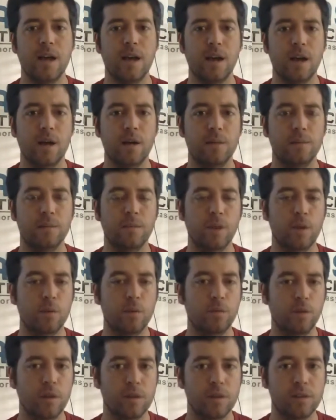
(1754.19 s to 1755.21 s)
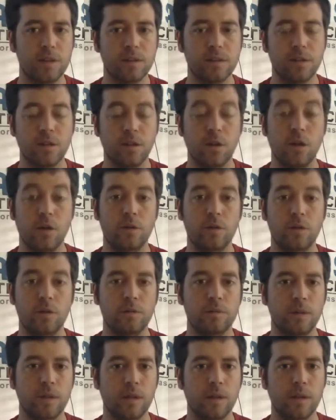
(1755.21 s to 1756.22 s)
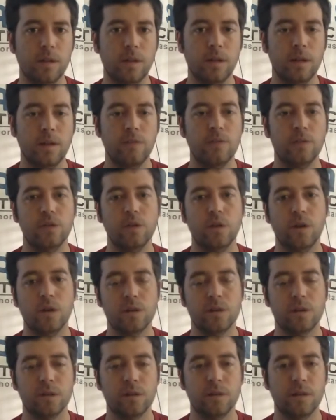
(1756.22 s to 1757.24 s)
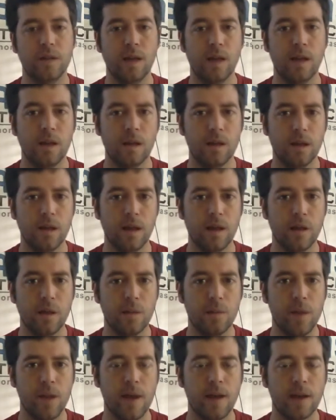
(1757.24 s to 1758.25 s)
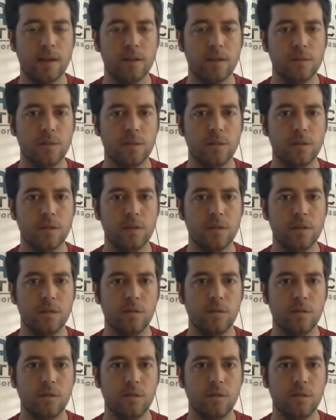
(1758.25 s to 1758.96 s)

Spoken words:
Brunt, Sessegnon, and then even Dawson out of the back has been